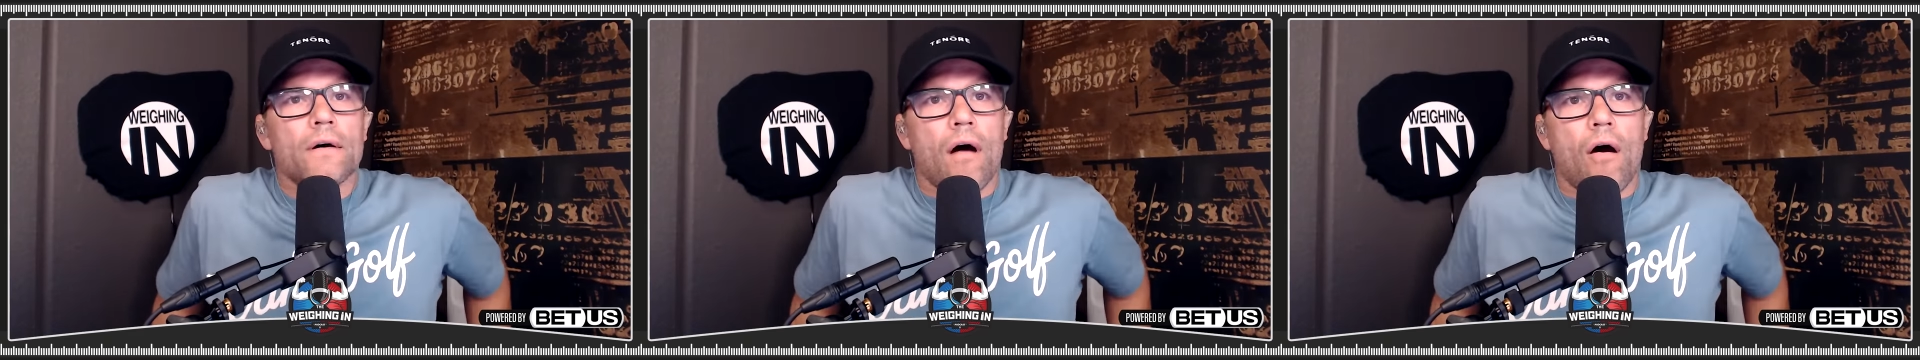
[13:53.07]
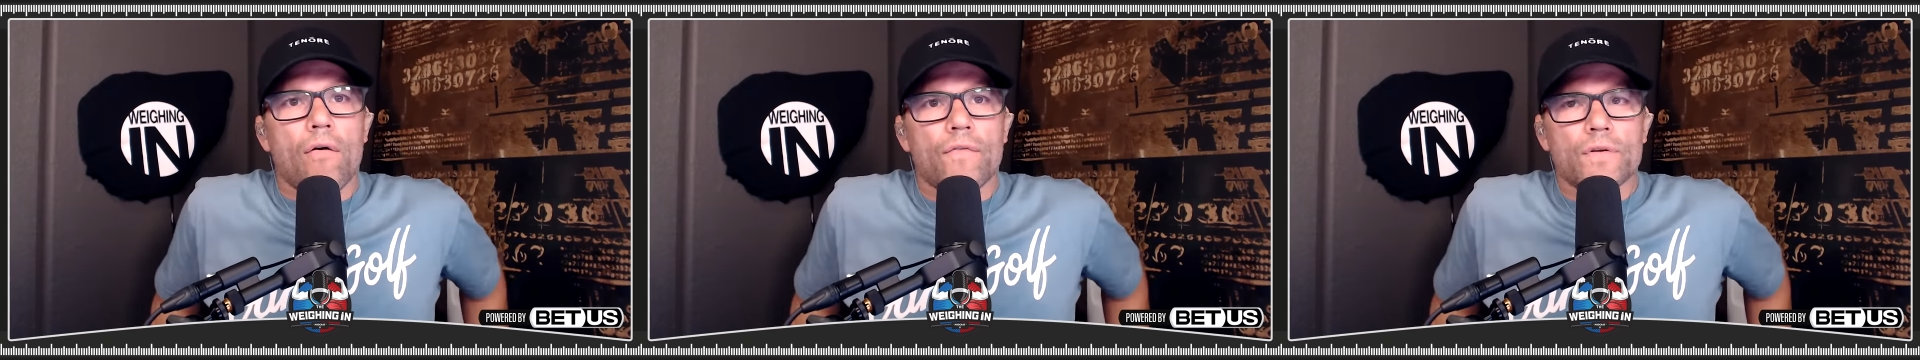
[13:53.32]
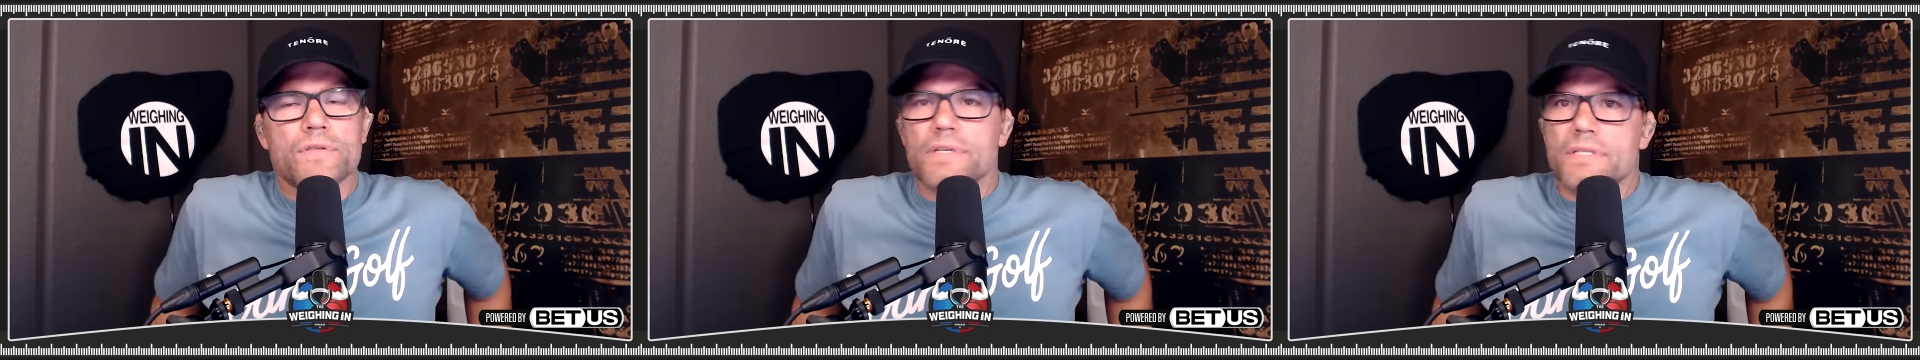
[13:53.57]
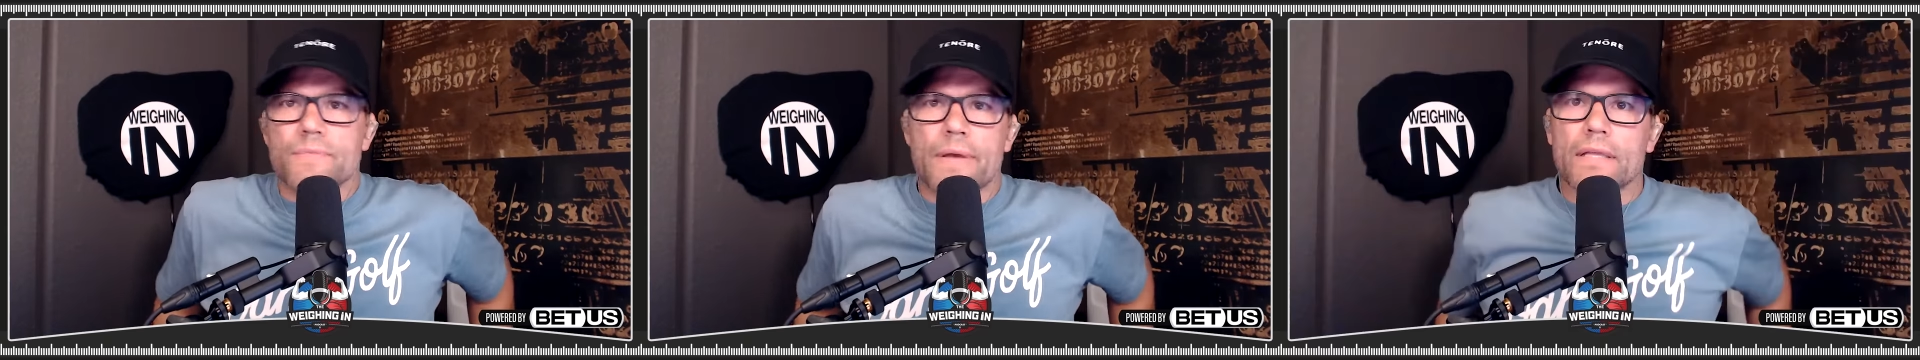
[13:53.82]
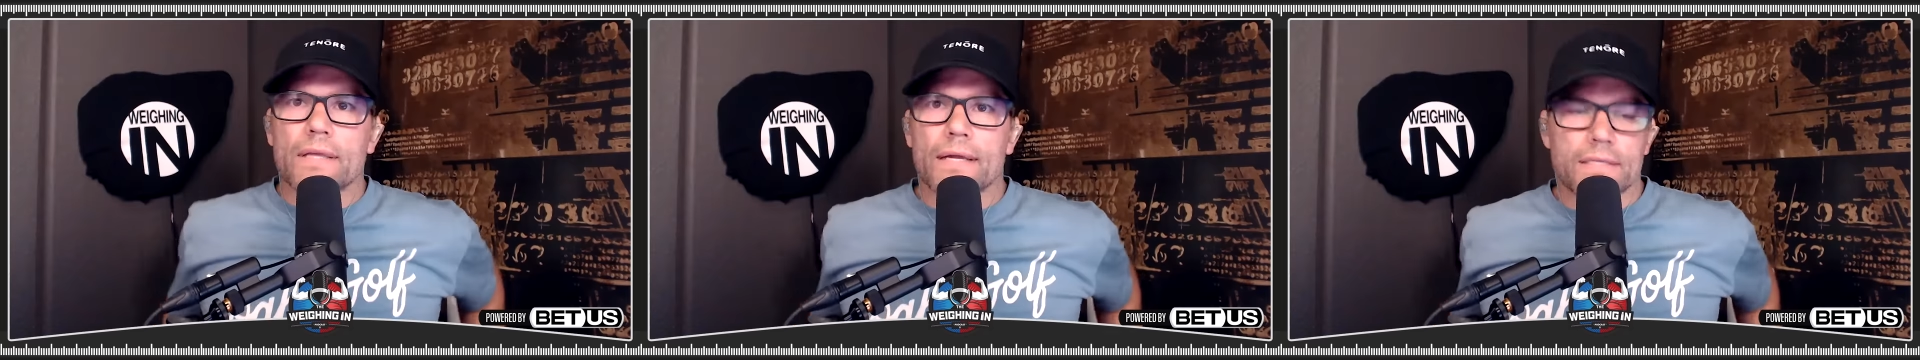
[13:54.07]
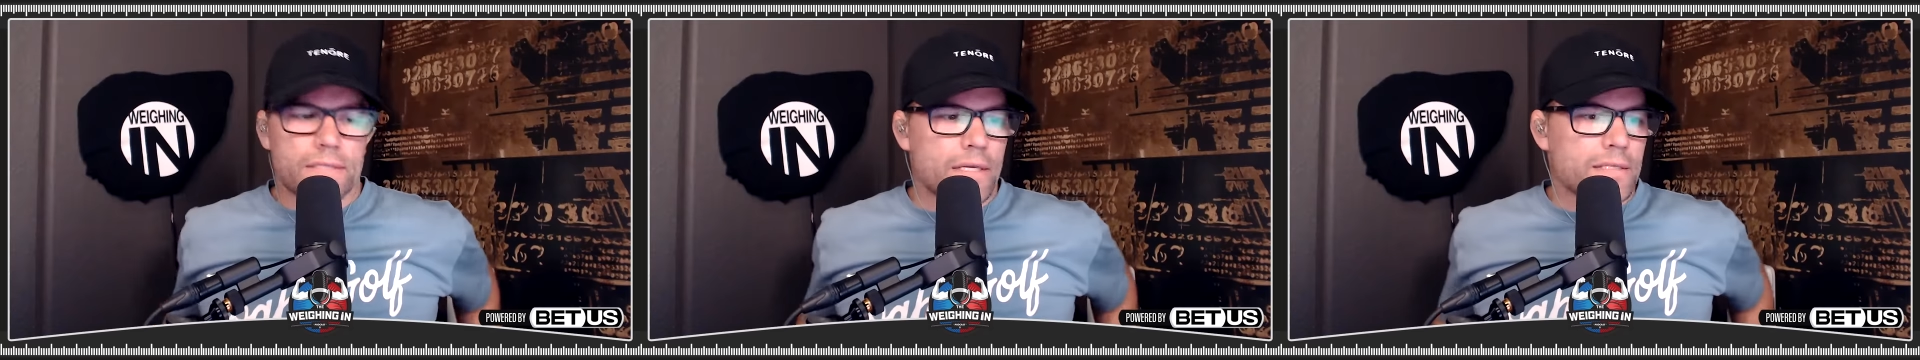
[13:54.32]
All of those things make a lot
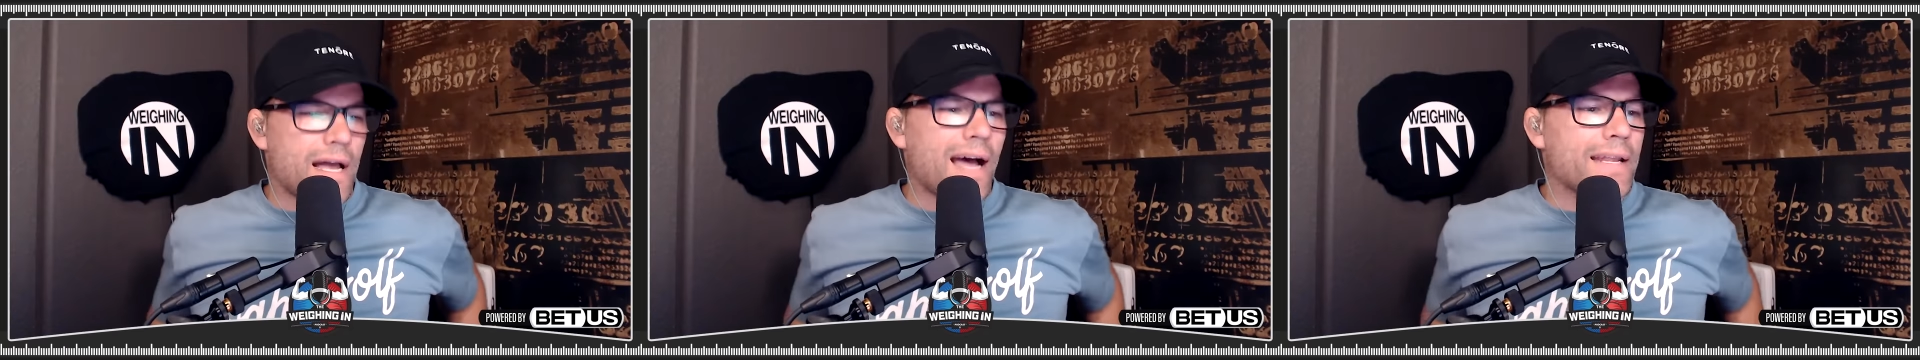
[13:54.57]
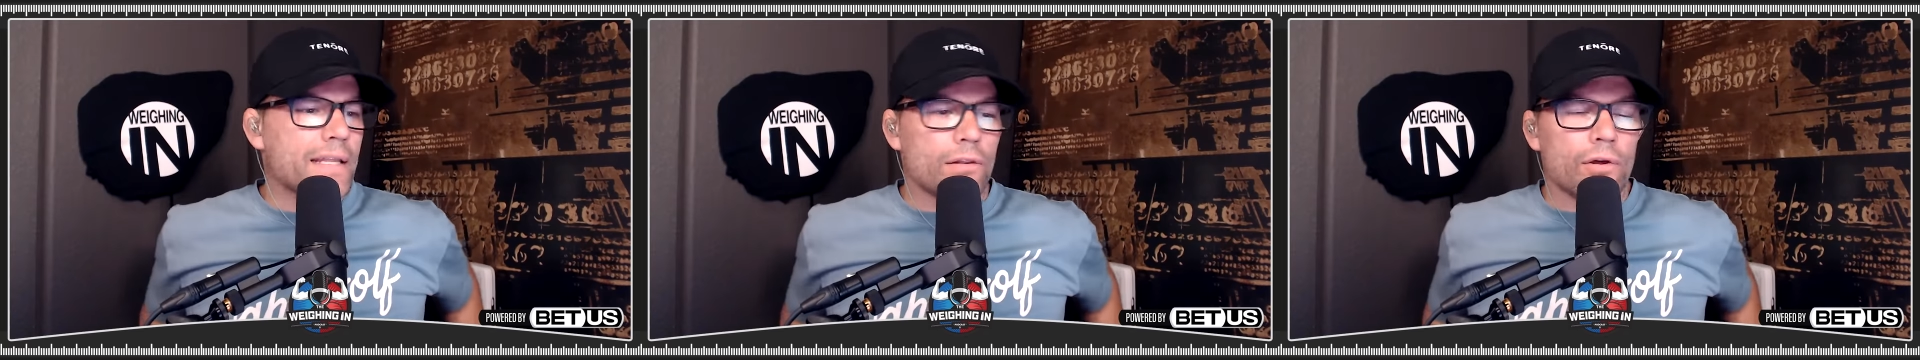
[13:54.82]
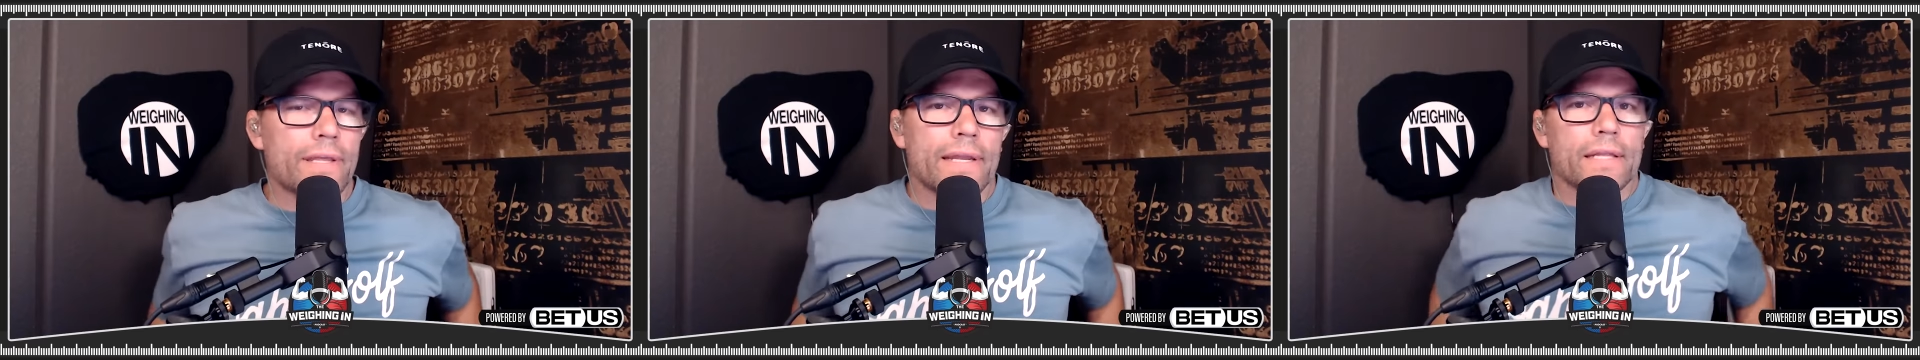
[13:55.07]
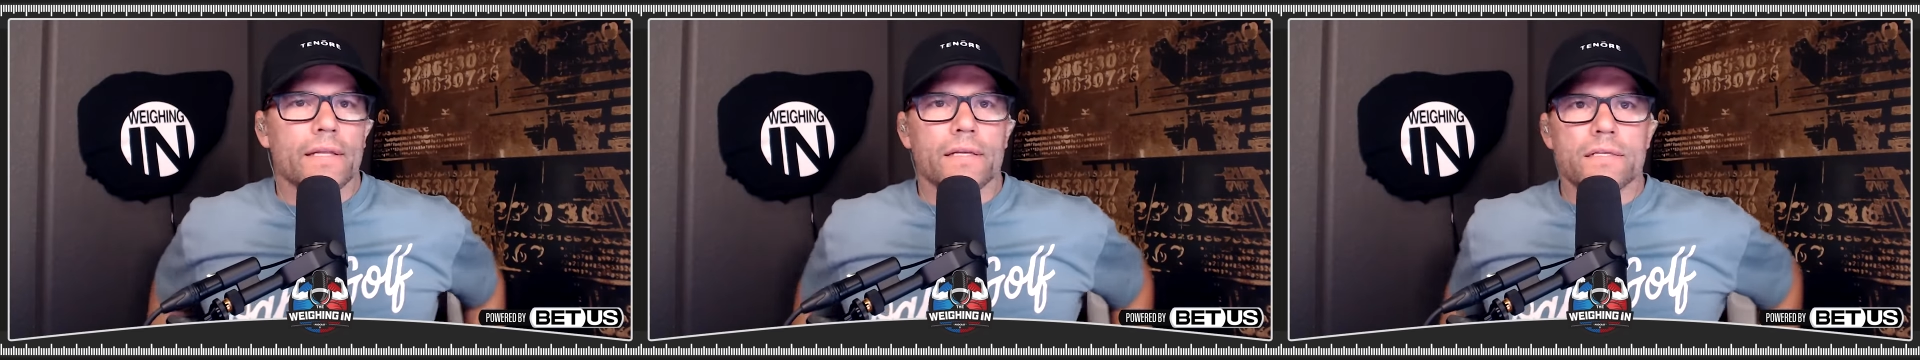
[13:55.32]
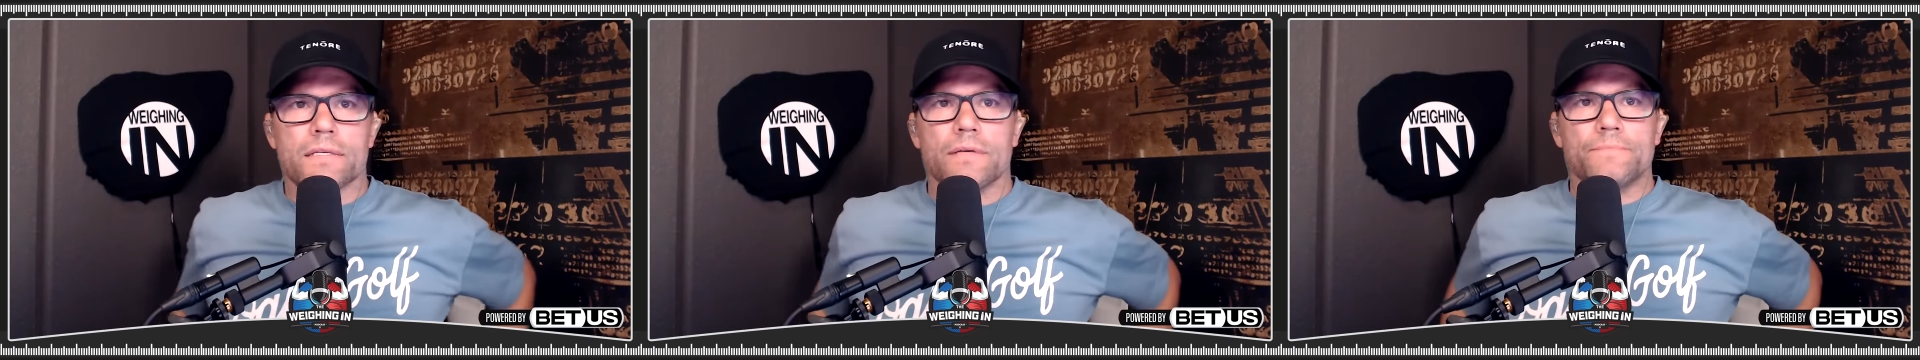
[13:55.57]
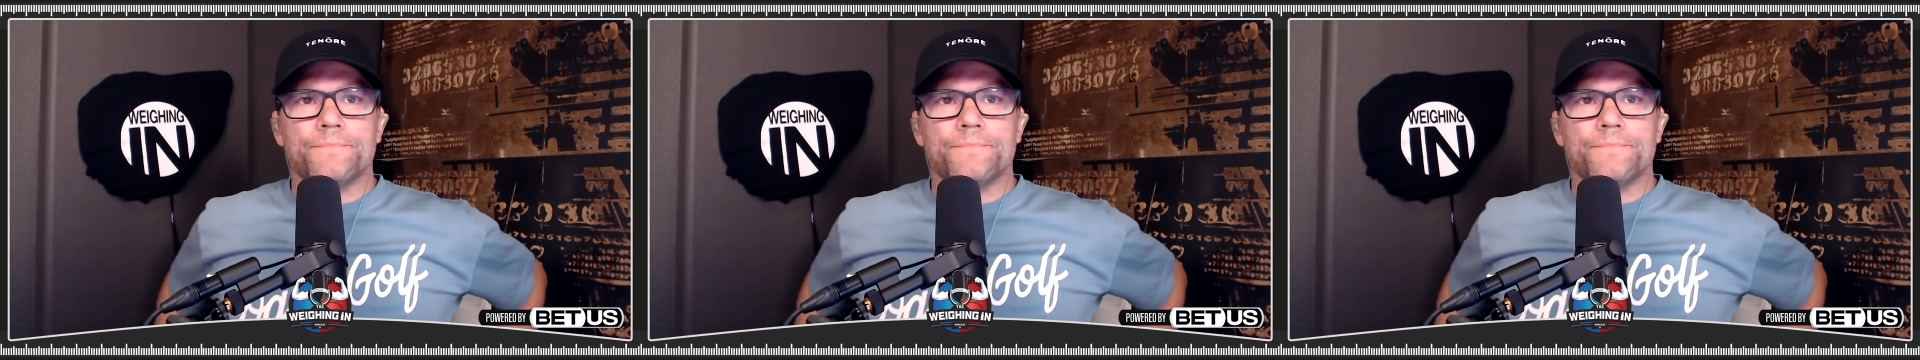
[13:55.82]
of sense. I didn't look at it as